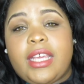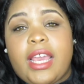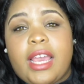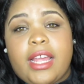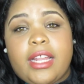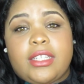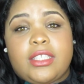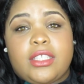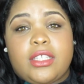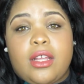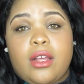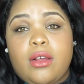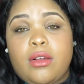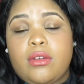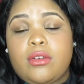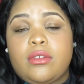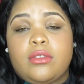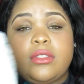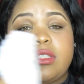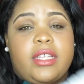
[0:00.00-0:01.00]
catch
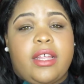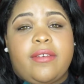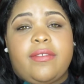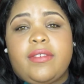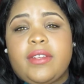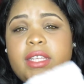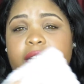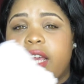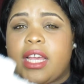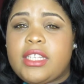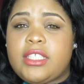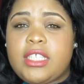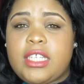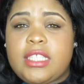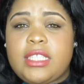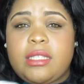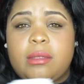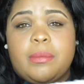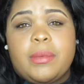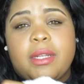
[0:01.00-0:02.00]
Kohl's. Definitely catch
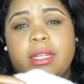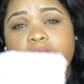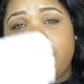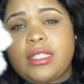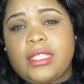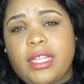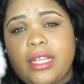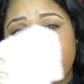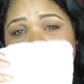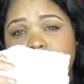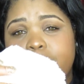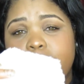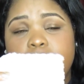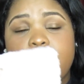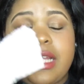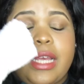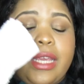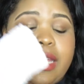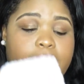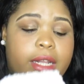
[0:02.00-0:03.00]
JCPenney
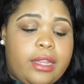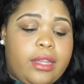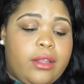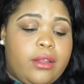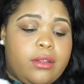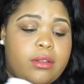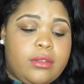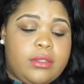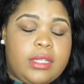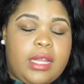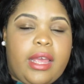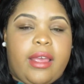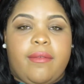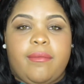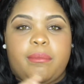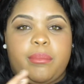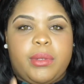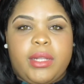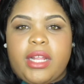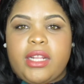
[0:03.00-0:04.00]
sales. I get those. I
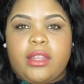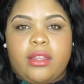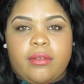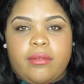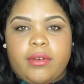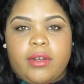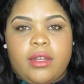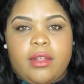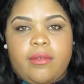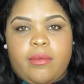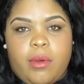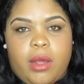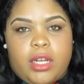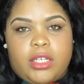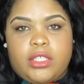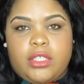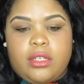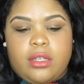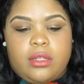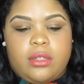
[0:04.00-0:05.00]
have plethora of
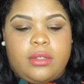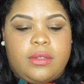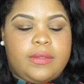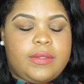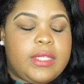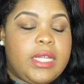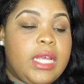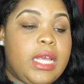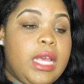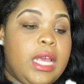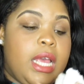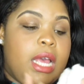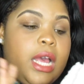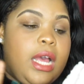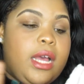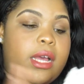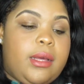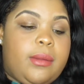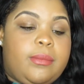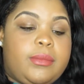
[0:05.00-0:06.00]
washcloths.
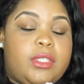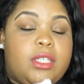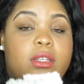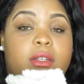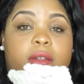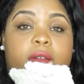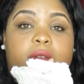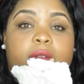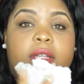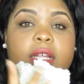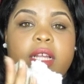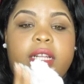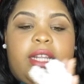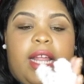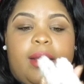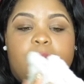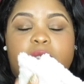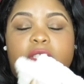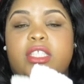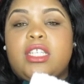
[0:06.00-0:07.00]
So
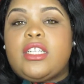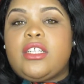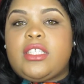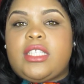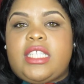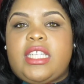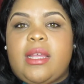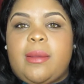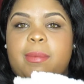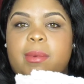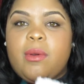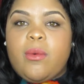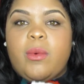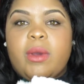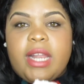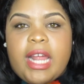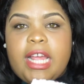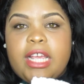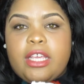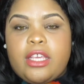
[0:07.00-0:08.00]
that was just a little tip on
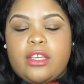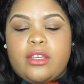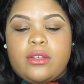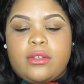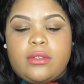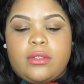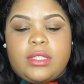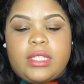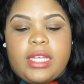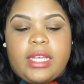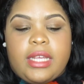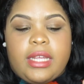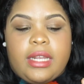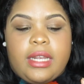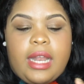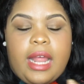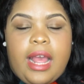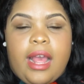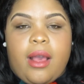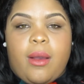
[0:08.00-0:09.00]
what I use
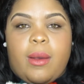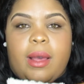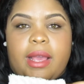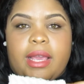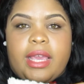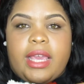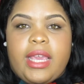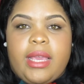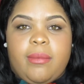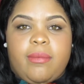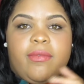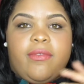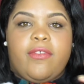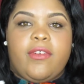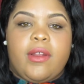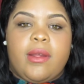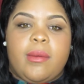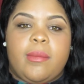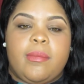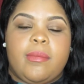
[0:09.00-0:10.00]
and how I keep
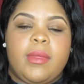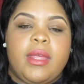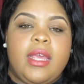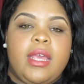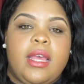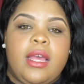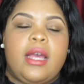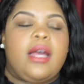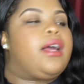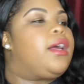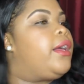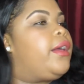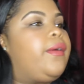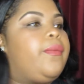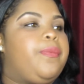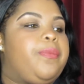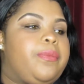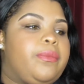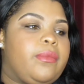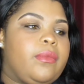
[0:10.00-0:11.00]
from
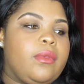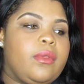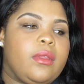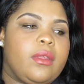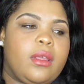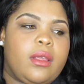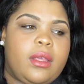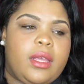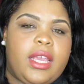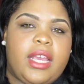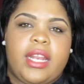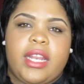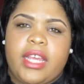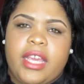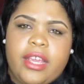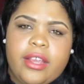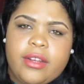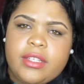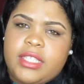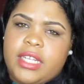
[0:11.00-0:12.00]

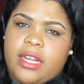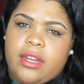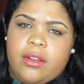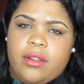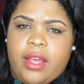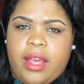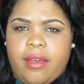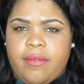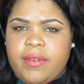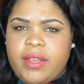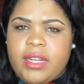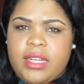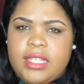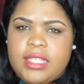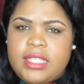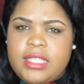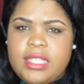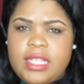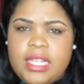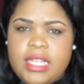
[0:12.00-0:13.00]
getting irritated or having any
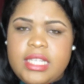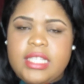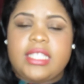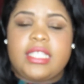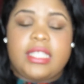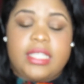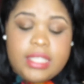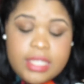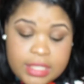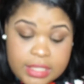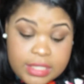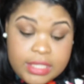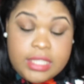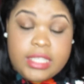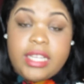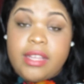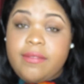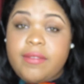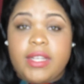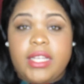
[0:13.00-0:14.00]

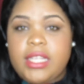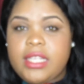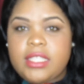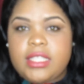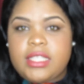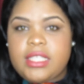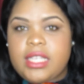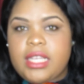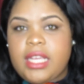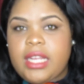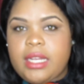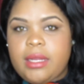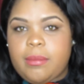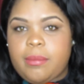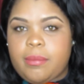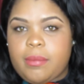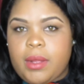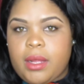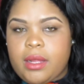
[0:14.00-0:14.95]
sensitivities to any